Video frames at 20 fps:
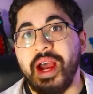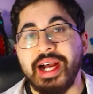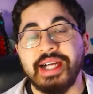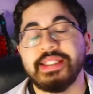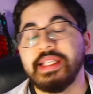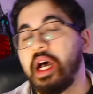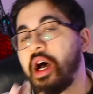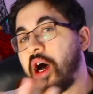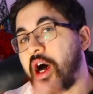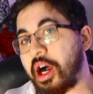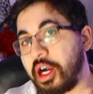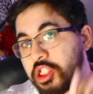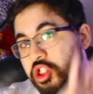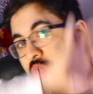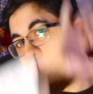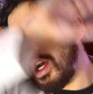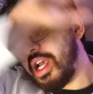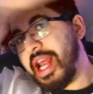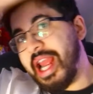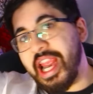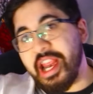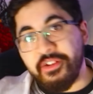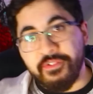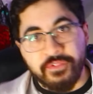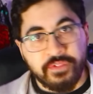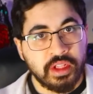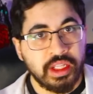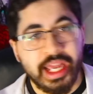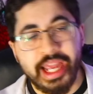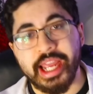108
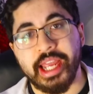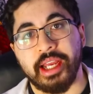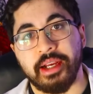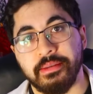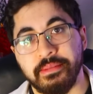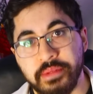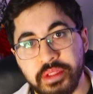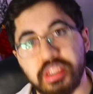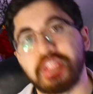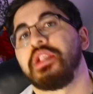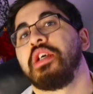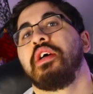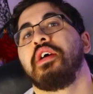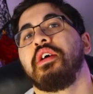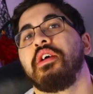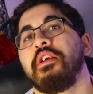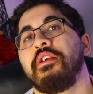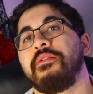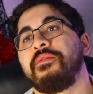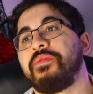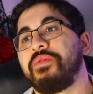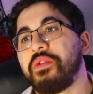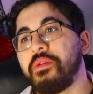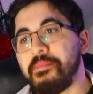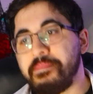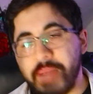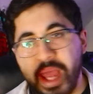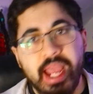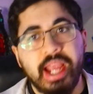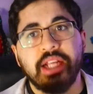flames,
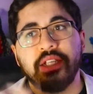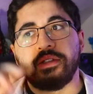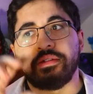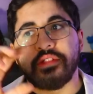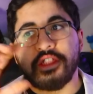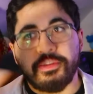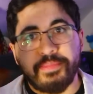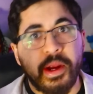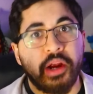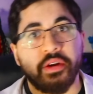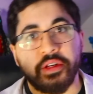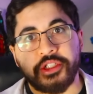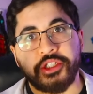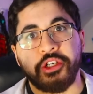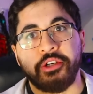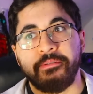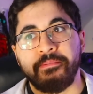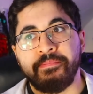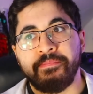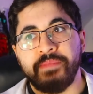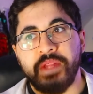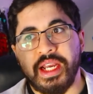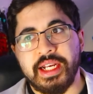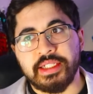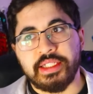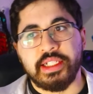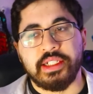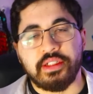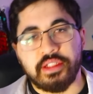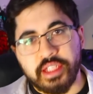made Spiritomb, as
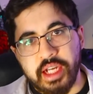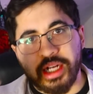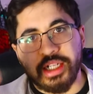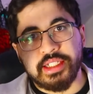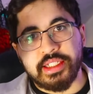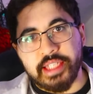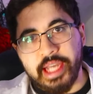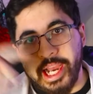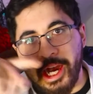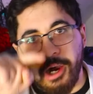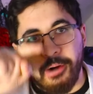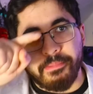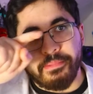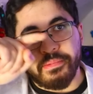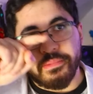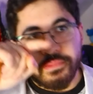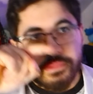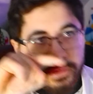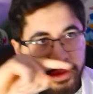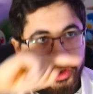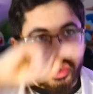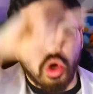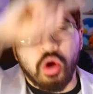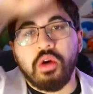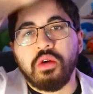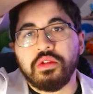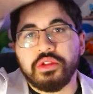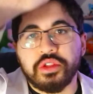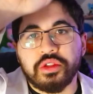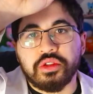it does help
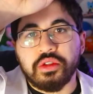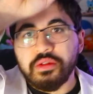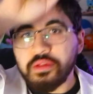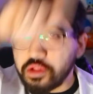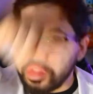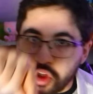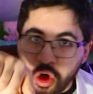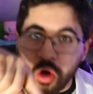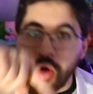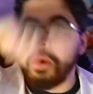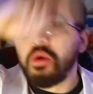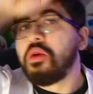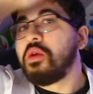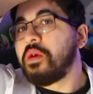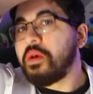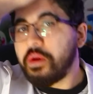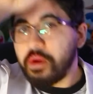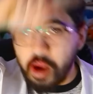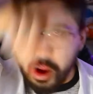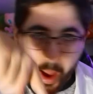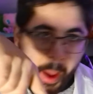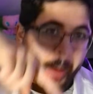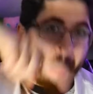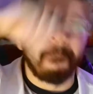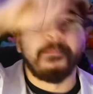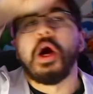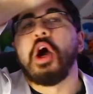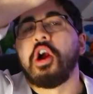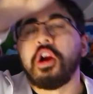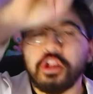souls go
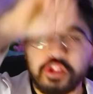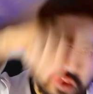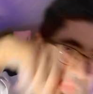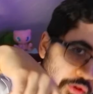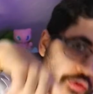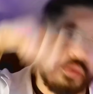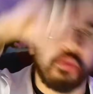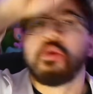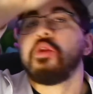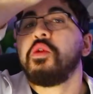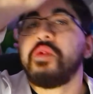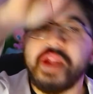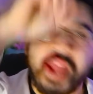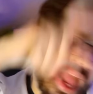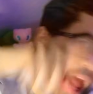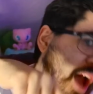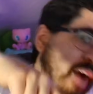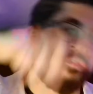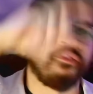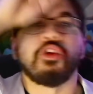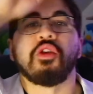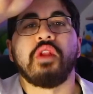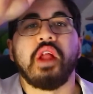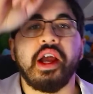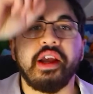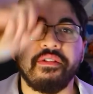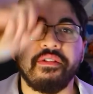part through the afterlife.